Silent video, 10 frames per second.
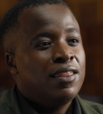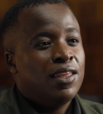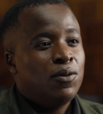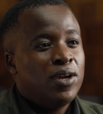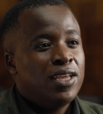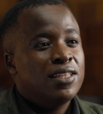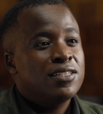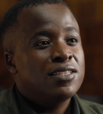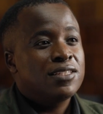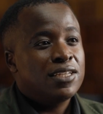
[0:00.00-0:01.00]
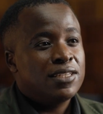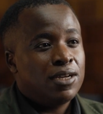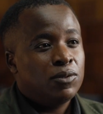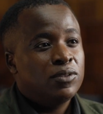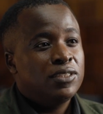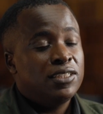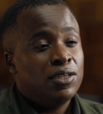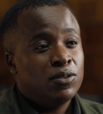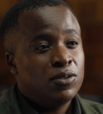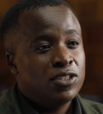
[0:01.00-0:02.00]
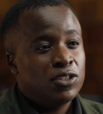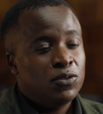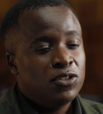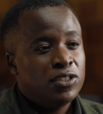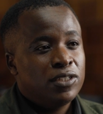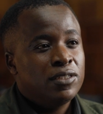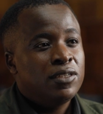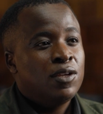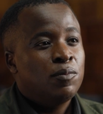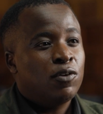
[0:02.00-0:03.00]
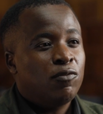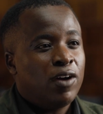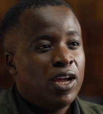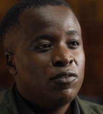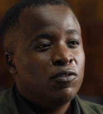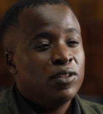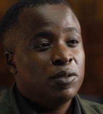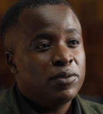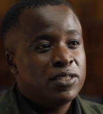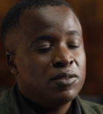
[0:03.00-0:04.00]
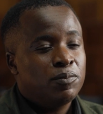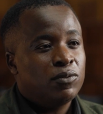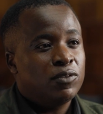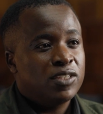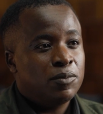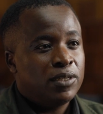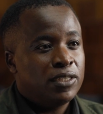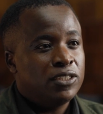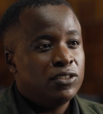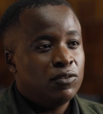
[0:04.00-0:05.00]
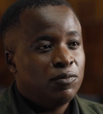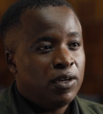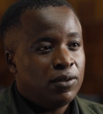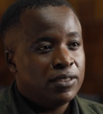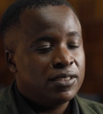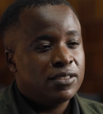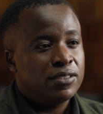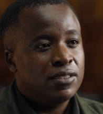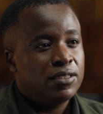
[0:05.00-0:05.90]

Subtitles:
The way this is set out in our Constitution provide for the principle of separation of powers.